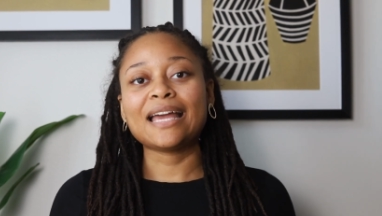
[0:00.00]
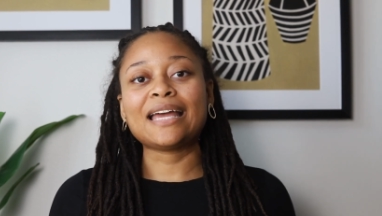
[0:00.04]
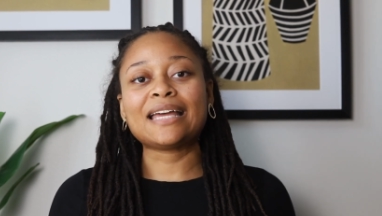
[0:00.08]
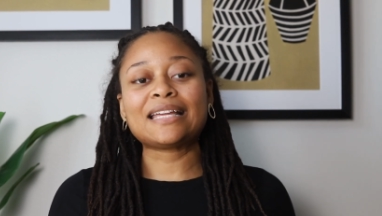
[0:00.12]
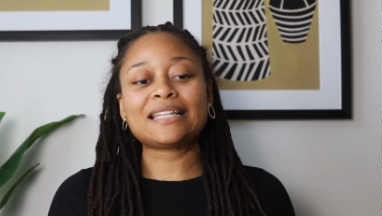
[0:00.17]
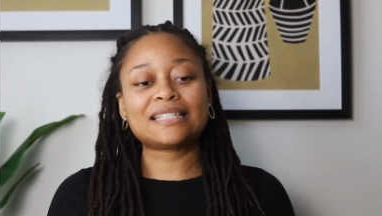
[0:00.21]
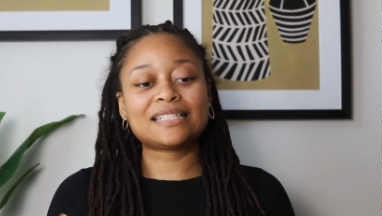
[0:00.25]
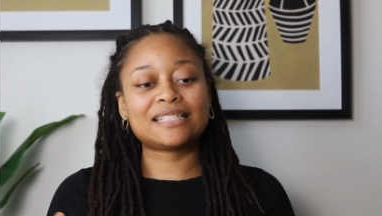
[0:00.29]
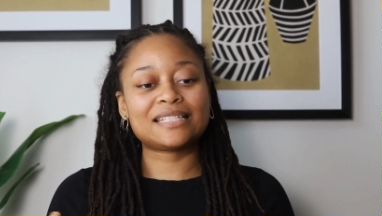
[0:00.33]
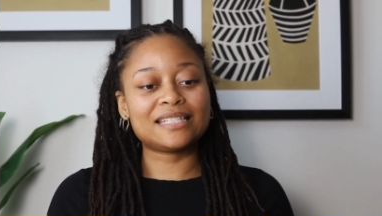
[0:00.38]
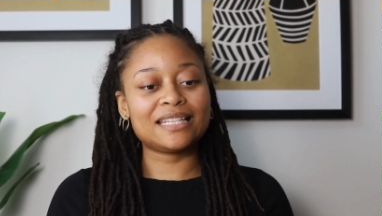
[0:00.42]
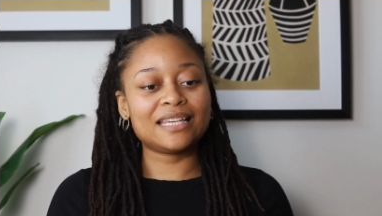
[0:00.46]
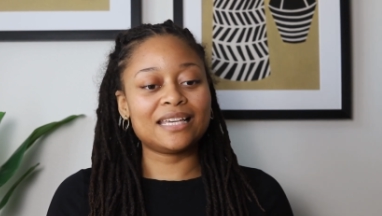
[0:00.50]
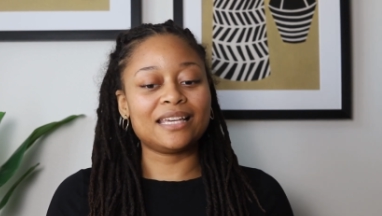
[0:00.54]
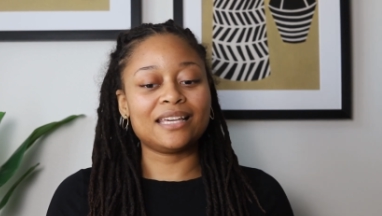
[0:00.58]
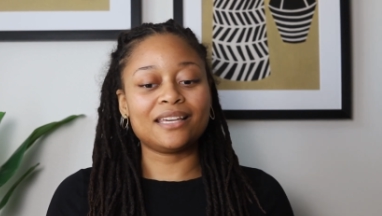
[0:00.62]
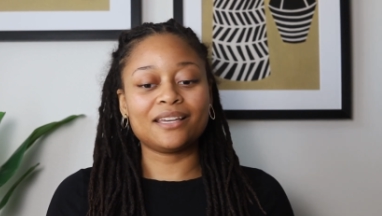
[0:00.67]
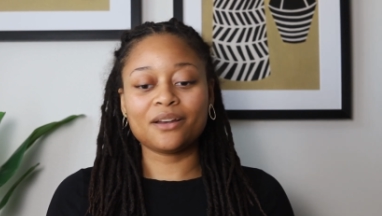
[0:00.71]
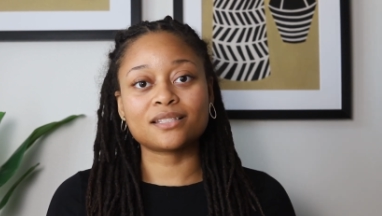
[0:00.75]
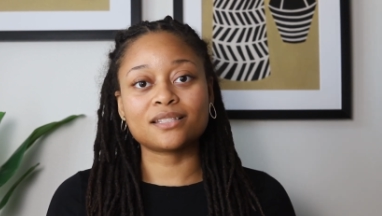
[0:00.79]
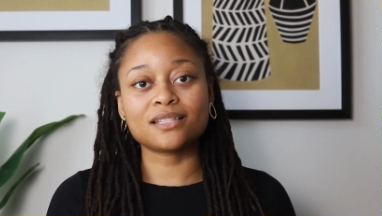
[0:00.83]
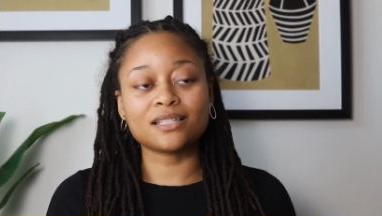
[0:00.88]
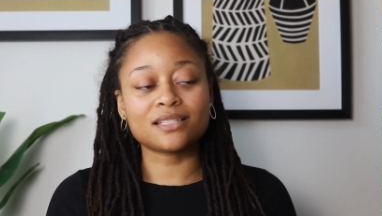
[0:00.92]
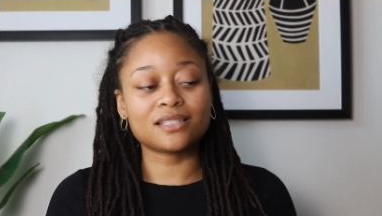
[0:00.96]
and
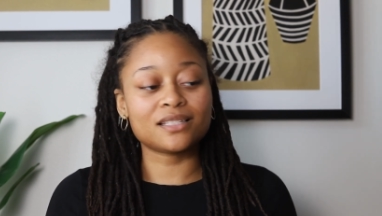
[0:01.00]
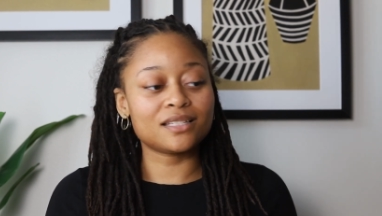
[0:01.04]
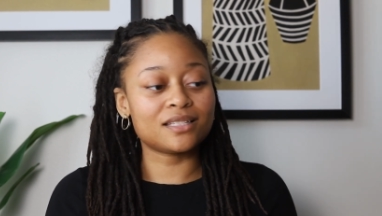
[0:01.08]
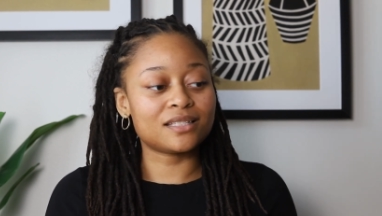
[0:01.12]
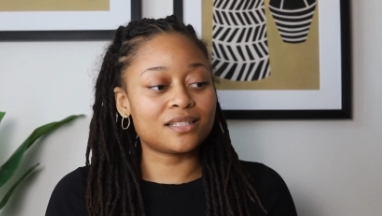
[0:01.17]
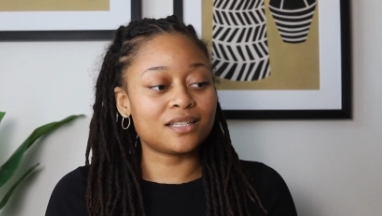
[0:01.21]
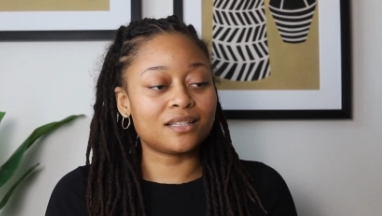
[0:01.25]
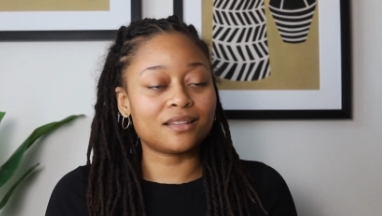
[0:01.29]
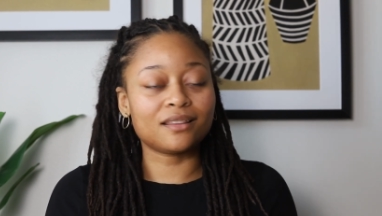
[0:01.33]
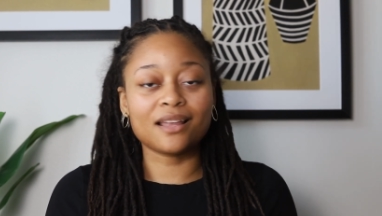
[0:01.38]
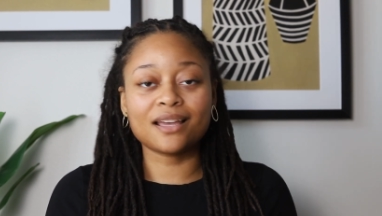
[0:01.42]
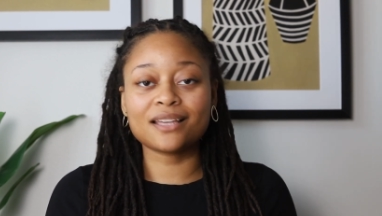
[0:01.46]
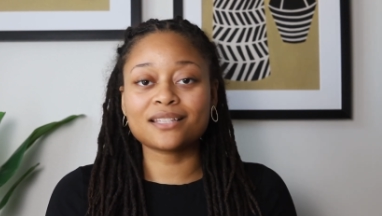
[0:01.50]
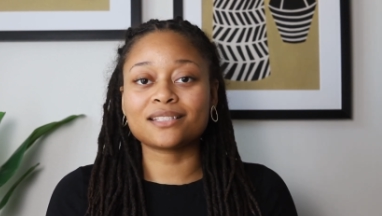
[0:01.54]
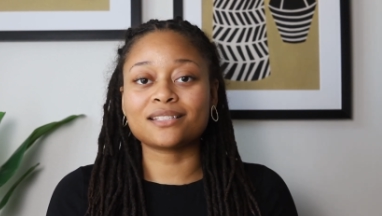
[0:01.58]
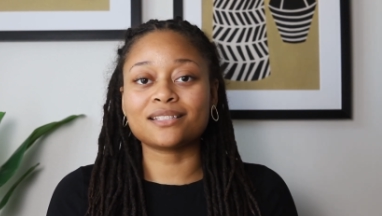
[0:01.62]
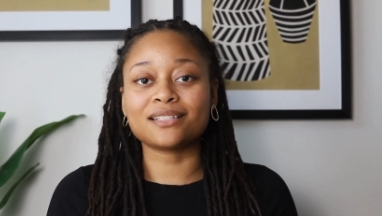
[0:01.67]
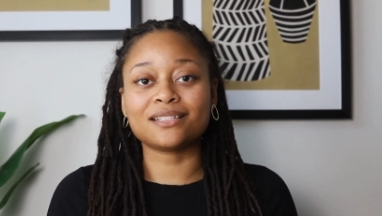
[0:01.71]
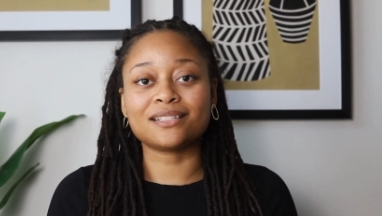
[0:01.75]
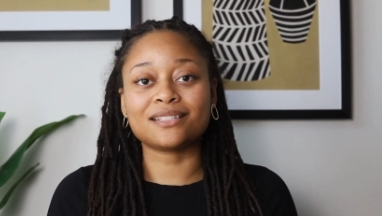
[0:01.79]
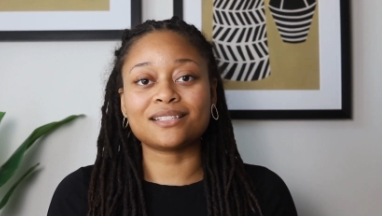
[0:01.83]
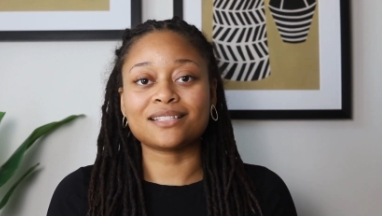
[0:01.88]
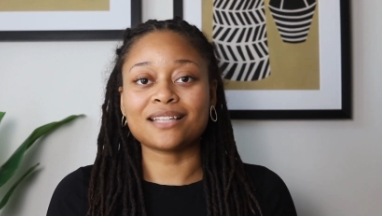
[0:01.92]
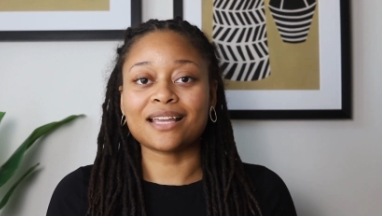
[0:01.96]
see, this is the
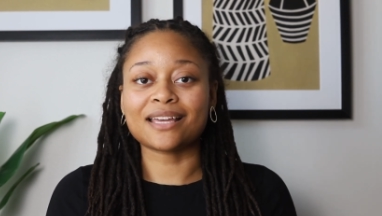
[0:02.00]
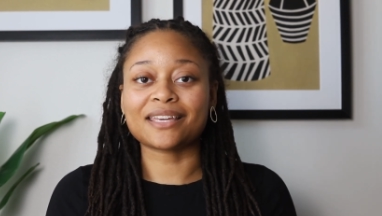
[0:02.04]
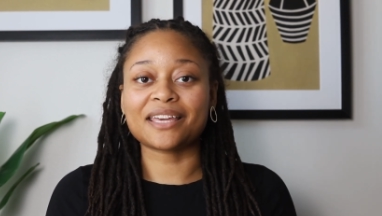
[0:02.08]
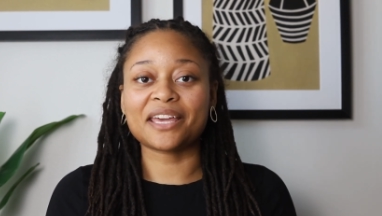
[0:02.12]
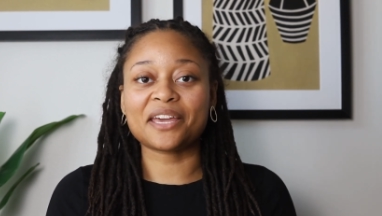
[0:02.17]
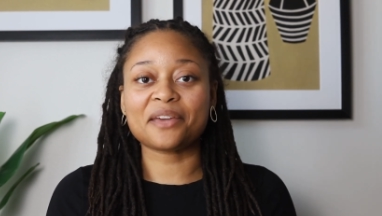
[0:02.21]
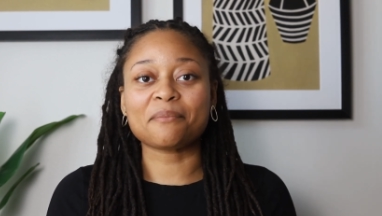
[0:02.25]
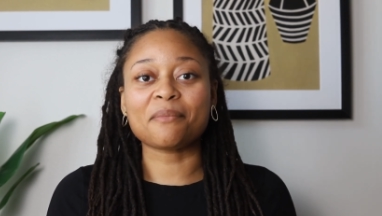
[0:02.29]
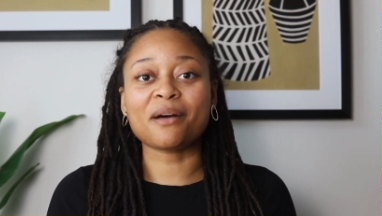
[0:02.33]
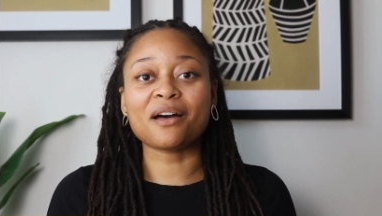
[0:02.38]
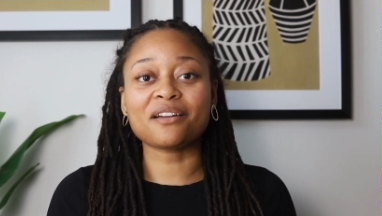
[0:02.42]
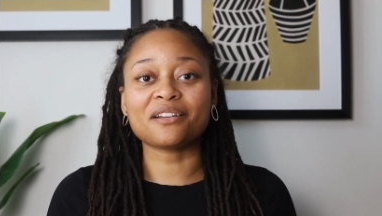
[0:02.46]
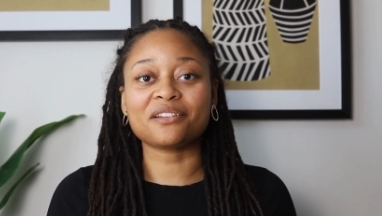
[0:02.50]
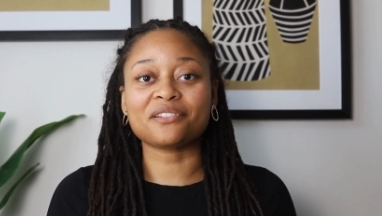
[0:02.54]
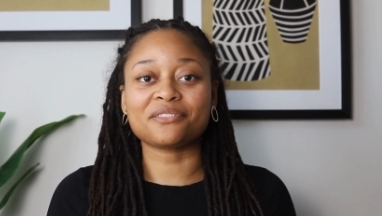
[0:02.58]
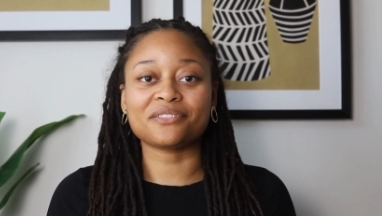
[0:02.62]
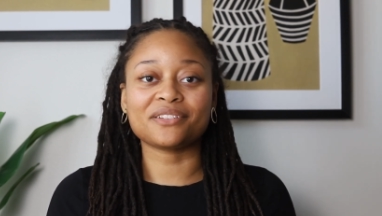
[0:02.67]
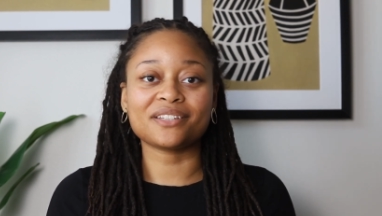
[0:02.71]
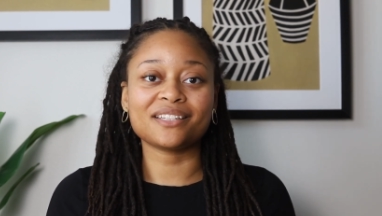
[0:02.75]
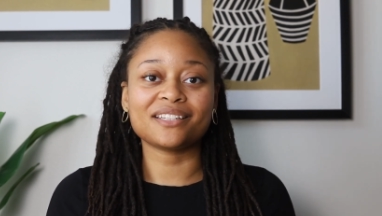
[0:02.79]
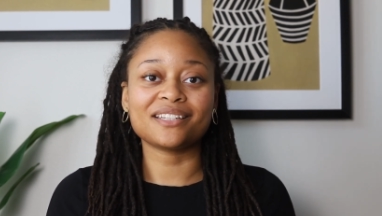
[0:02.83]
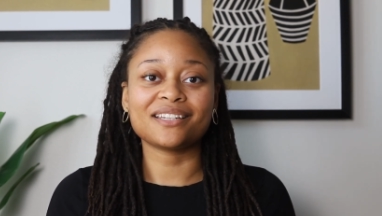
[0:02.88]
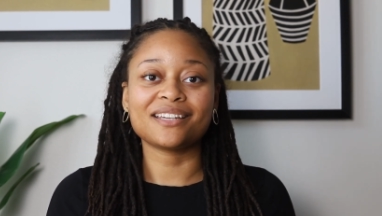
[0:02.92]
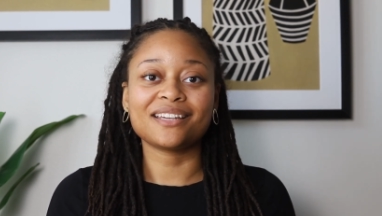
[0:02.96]
lessons that came out of
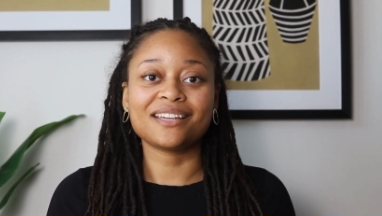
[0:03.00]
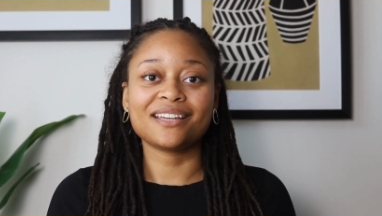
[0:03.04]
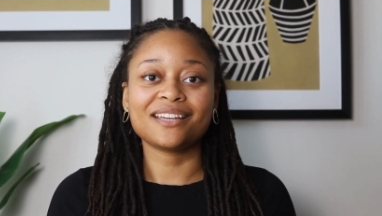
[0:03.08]
it.